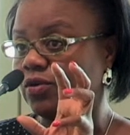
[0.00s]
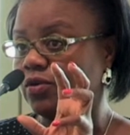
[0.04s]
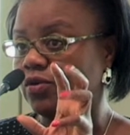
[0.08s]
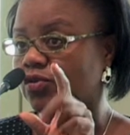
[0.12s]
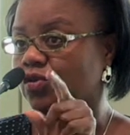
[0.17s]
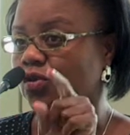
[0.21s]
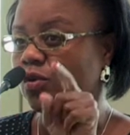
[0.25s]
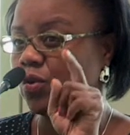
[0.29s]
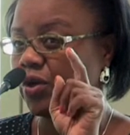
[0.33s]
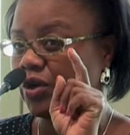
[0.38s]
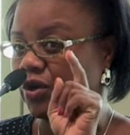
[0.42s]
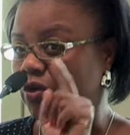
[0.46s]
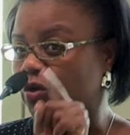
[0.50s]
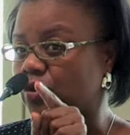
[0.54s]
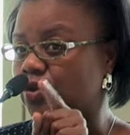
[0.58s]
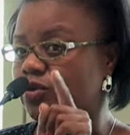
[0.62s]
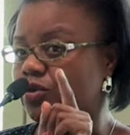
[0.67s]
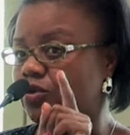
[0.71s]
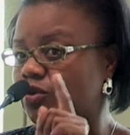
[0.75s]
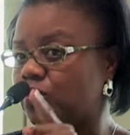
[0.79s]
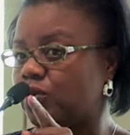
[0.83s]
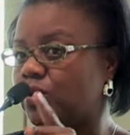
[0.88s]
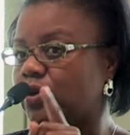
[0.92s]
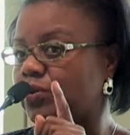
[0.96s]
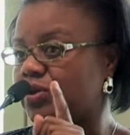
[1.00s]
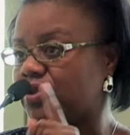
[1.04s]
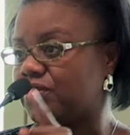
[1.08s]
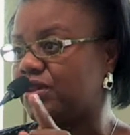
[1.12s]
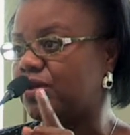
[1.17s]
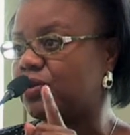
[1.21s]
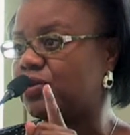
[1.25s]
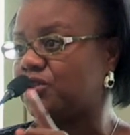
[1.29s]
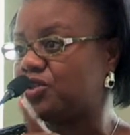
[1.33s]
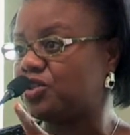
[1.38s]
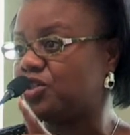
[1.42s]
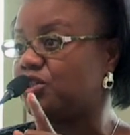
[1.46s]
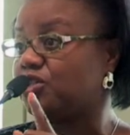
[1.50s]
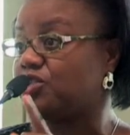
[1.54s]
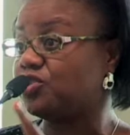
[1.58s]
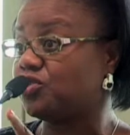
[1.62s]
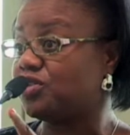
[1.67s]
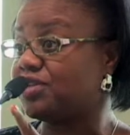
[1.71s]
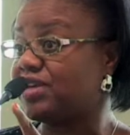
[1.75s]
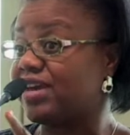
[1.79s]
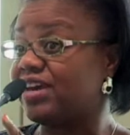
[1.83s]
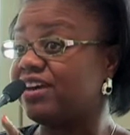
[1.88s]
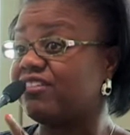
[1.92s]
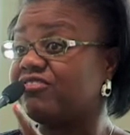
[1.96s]
So what you're doing with those
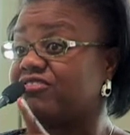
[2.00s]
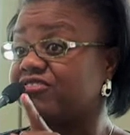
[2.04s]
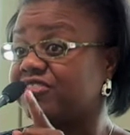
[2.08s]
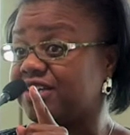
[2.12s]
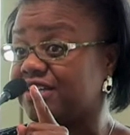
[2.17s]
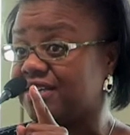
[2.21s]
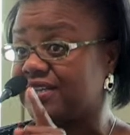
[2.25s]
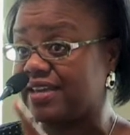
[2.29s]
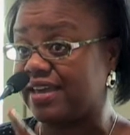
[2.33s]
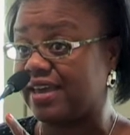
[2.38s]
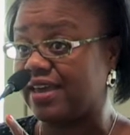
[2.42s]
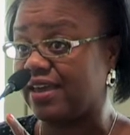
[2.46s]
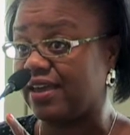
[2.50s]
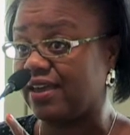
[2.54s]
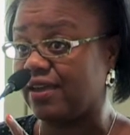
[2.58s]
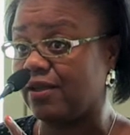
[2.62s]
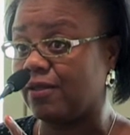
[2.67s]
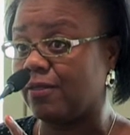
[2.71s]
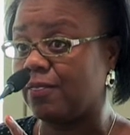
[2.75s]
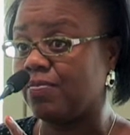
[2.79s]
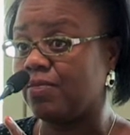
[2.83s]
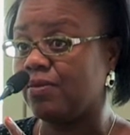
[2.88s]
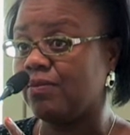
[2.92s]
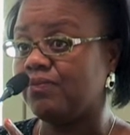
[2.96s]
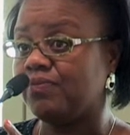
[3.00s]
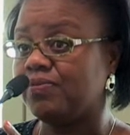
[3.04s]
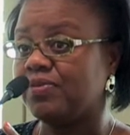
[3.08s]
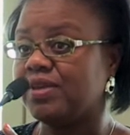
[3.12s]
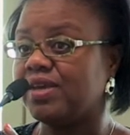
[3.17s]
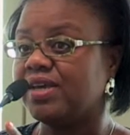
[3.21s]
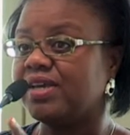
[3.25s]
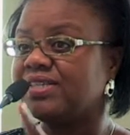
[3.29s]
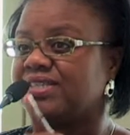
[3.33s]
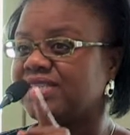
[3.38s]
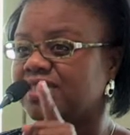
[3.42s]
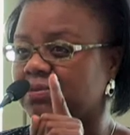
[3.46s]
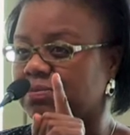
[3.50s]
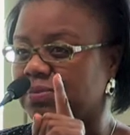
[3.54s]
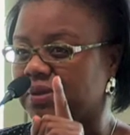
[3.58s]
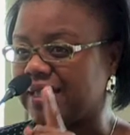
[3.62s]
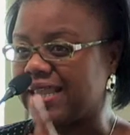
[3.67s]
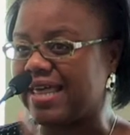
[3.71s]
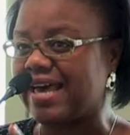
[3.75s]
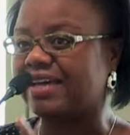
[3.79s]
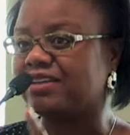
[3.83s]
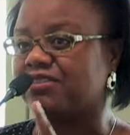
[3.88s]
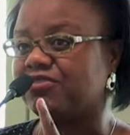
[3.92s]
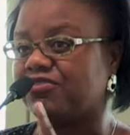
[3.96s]
children every day is the
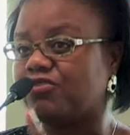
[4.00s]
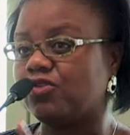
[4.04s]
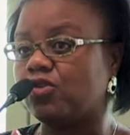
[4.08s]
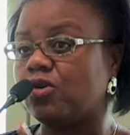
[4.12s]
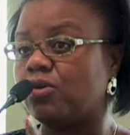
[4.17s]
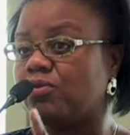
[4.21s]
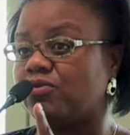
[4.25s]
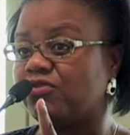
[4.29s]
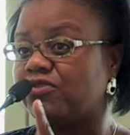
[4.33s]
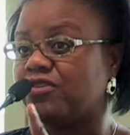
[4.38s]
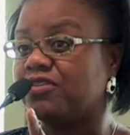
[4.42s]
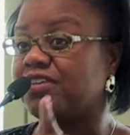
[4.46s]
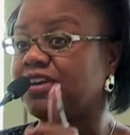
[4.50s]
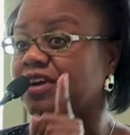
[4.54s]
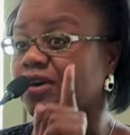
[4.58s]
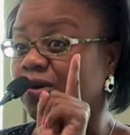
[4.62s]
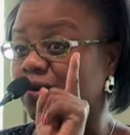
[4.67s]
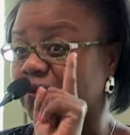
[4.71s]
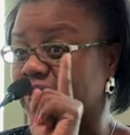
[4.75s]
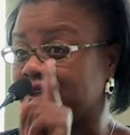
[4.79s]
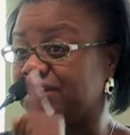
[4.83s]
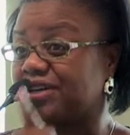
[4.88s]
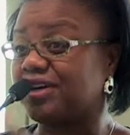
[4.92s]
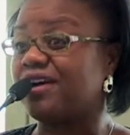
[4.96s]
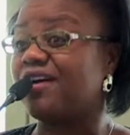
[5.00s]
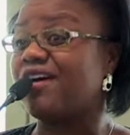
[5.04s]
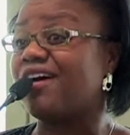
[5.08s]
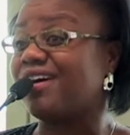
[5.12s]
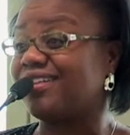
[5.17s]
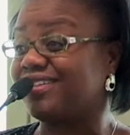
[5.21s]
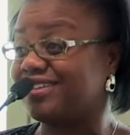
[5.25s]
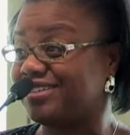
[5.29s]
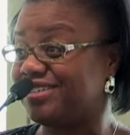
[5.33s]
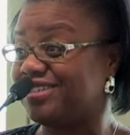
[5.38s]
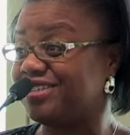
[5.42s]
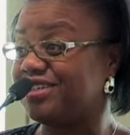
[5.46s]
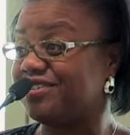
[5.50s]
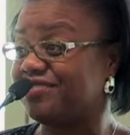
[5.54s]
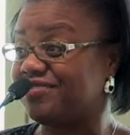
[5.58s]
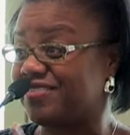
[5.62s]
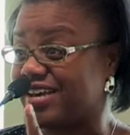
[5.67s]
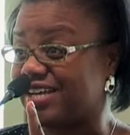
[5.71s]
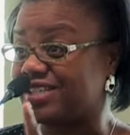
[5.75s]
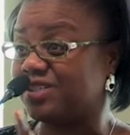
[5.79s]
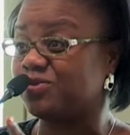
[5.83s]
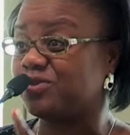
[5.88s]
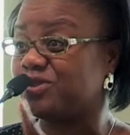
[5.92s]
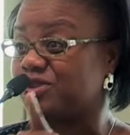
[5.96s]
platform for their going to college, if
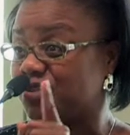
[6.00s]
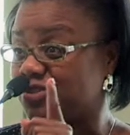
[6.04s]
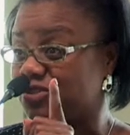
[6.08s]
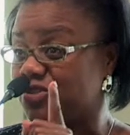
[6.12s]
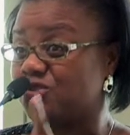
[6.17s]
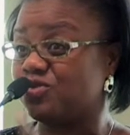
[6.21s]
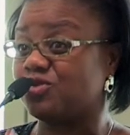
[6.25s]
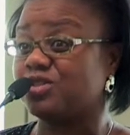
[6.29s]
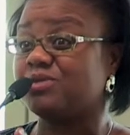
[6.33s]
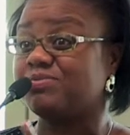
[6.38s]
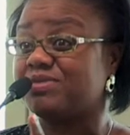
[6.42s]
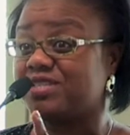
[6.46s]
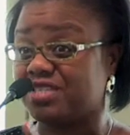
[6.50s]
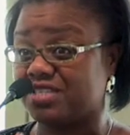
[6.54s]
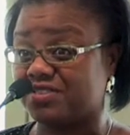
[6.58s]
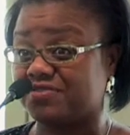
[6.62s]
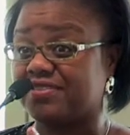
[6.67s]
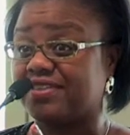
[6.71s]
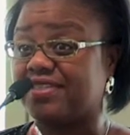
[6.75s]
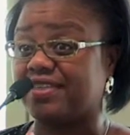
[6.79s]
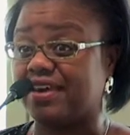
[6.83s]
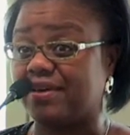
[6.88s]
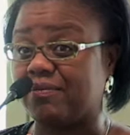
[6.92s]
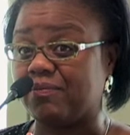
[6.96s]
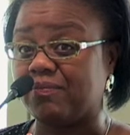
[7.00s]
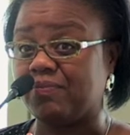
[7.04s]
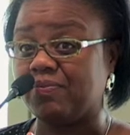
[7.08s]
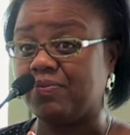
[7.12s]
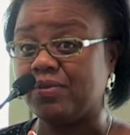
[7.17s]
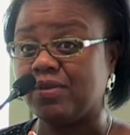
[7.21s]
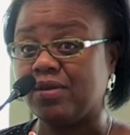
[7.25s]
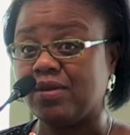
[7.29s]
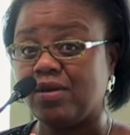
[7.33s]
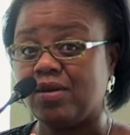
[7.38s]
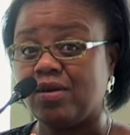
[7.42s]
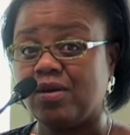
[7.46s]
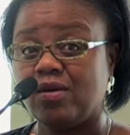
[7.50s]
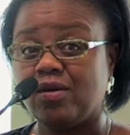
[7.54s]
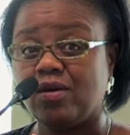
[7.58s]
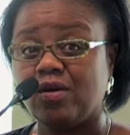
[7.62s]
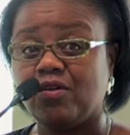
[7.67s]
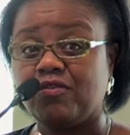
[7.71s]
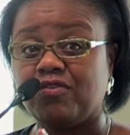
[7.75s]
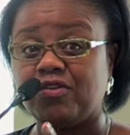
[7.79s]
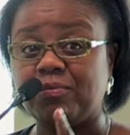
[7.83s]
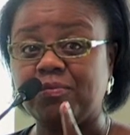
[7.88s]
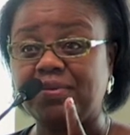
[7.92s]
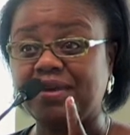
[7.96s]
that's what your dream is for them,
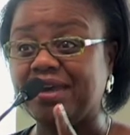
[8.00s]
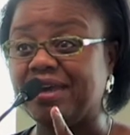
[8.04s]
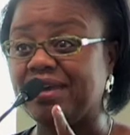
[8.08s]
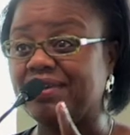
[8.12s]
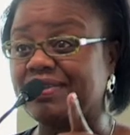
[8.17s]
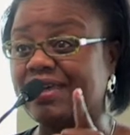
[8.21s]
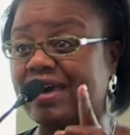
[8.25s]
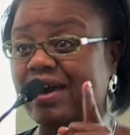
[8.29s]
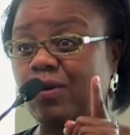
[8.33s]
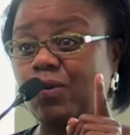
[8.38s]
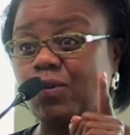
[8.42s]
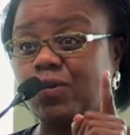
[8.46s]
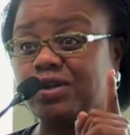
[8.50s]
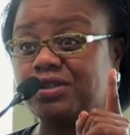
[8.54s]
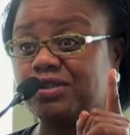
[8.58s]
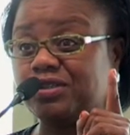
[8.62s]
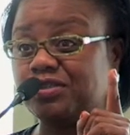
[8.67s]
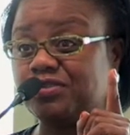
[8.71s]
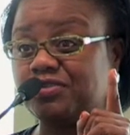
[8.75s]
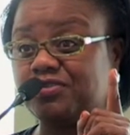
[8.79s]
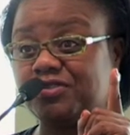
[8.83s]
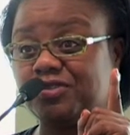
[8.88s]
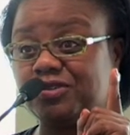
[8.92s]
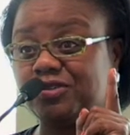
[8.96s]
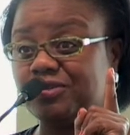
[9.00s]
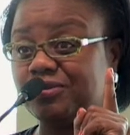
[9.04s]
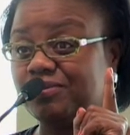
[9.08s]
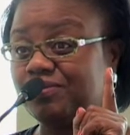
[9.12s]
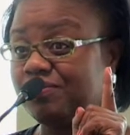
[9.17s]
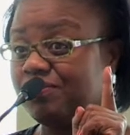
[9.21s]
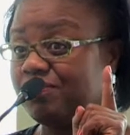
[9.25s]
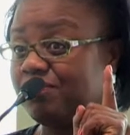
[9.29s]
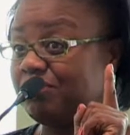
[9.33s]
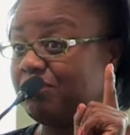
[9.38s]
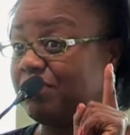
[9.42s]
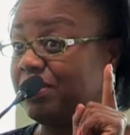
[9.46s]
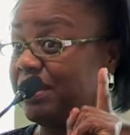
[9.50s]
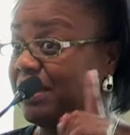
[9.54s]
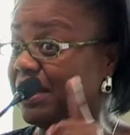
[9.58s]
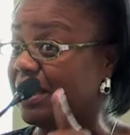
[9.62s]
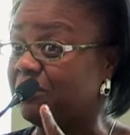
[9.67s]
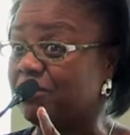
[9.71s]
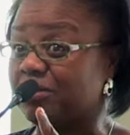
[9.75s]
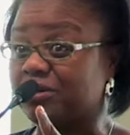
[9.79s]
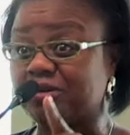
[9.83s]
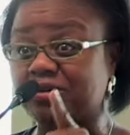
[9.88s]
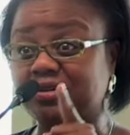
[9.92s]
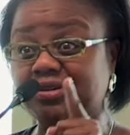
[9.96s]
or for being that wonderful
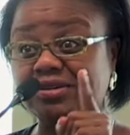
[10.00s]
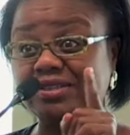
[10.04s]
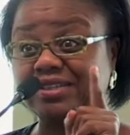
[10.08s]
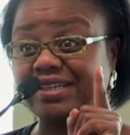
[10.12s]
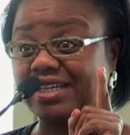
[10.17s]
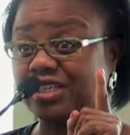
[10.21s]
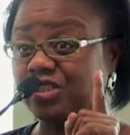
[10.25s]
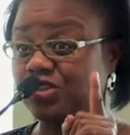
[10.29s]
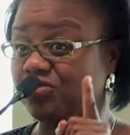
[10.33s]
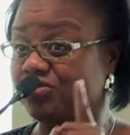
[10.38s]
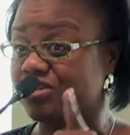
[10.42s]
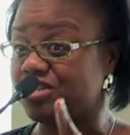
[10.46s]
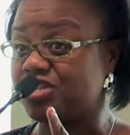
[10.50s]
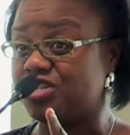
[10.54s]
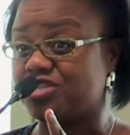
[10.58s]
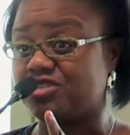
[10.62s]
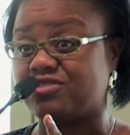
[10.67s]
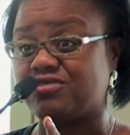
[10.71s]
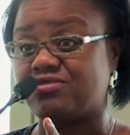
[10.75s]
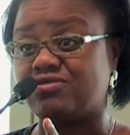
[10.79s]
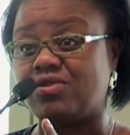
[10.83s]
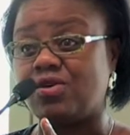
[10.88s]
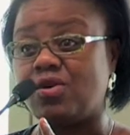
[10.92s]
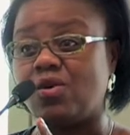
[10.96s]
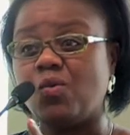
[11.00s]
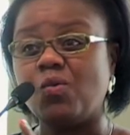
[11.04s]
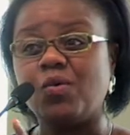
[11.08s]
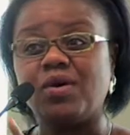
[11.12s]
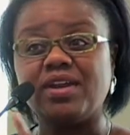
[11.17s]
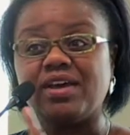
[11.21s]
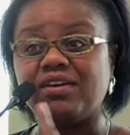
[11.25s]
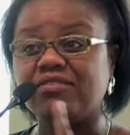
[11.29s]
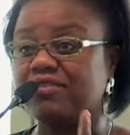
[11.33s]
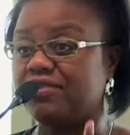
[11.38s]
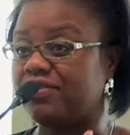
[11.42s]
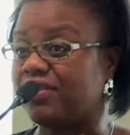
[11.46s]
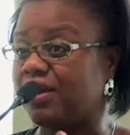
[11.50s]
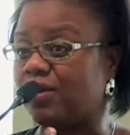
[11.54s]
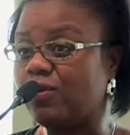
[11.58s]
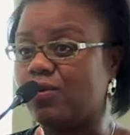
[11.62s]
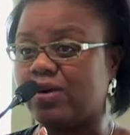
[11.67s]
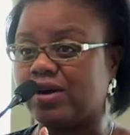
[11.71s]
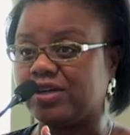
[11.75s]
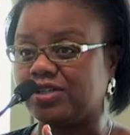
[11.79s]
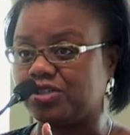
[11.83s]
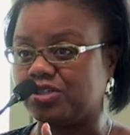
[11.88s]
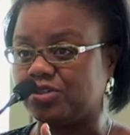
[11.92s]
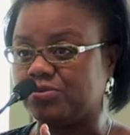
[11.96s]
plumber or electrician, whatever they
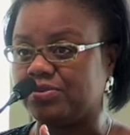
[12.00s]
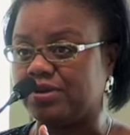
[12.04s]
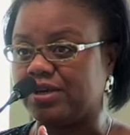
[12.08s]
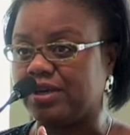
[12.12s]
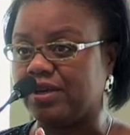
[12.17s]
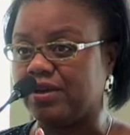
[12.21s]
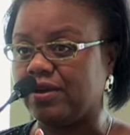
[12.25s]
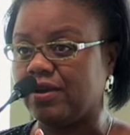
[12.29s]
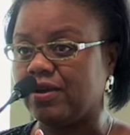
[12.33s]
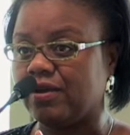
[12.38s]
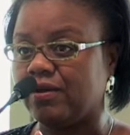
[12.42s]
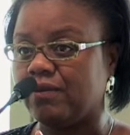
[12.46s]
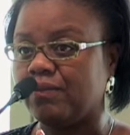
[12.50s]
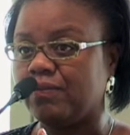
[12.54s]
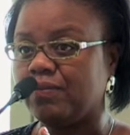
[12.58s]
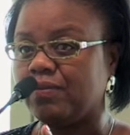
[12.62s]
want to be.